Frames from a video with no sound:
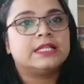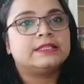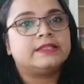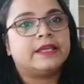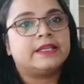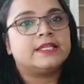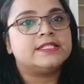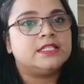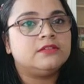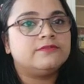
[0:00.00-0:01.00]

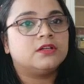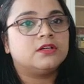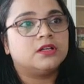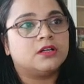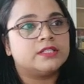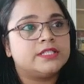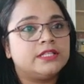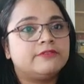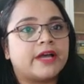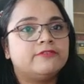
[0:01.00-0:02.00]
then
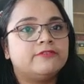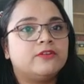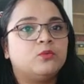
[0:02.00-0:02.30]
d5